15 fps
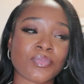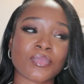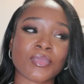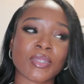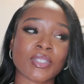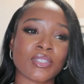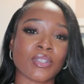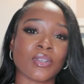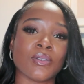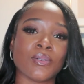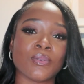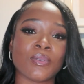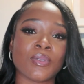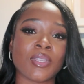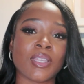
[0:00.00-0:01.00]
So
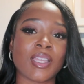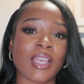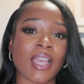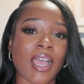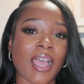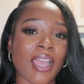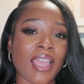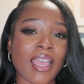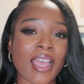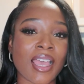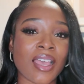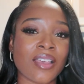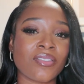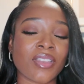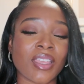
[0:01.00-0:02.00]
I
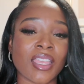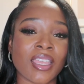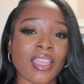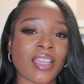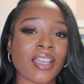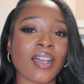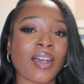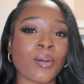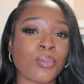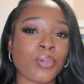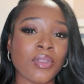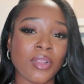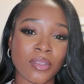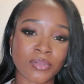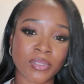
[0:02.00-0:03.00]
have a couple
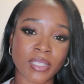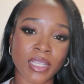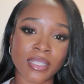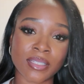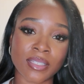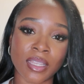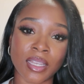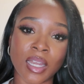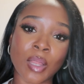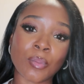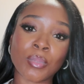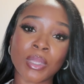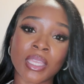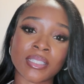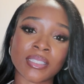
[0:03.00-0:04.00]
of scents that I
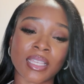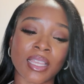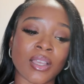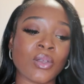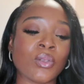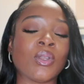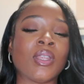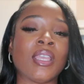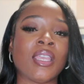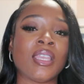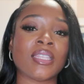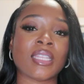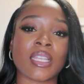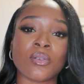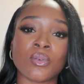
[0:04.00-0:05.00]
picked out
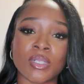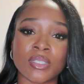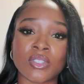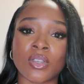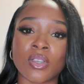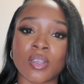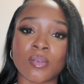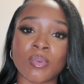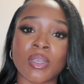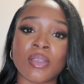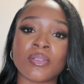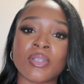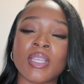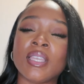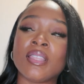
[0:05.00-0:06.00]
that I want to talk about.
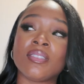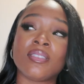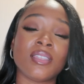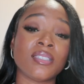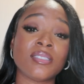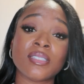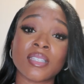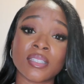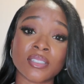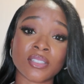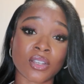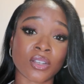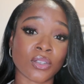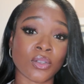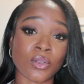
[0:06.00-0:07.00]
These scents
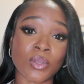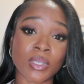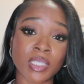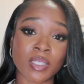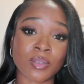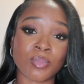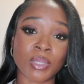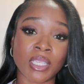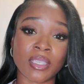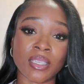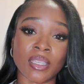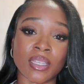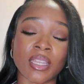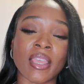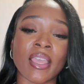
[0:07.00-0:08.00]
are going to be
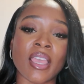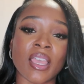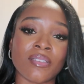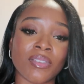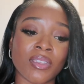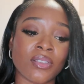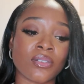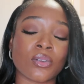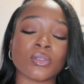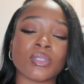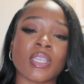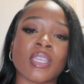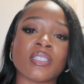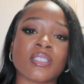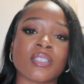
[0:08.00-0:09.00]
in heavy
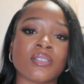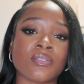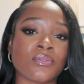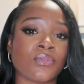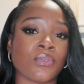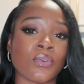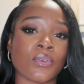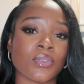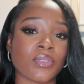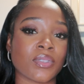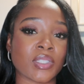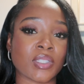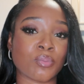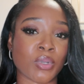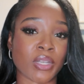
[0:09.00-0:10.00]
rotation for the
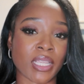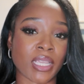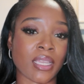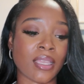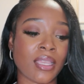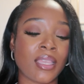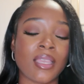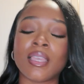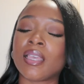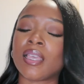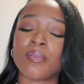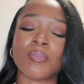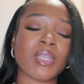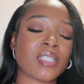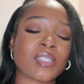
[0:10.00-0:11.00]
spring.
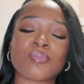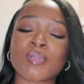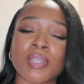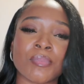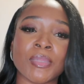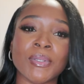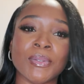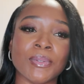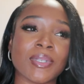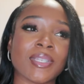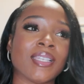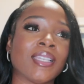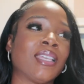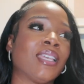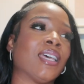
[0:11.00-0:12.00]
I'm in a spring mood.
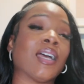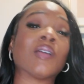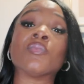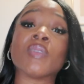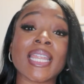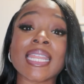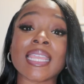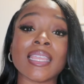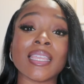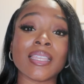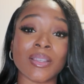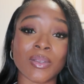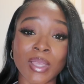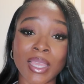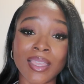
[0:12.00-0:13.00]
I'm ready,
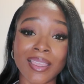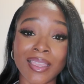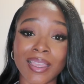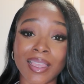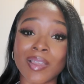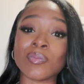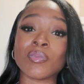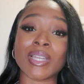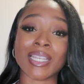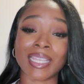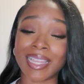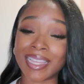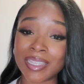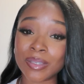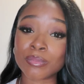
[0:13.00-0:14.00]
okay? I'm ready.
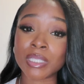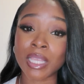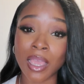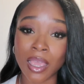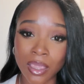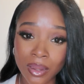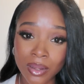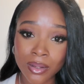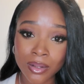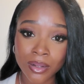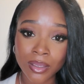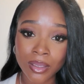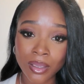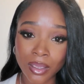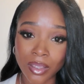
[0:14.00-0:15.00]
I am tired
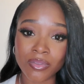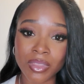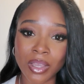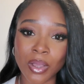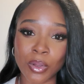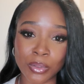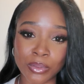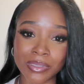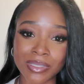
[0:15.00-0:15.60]
of the cold.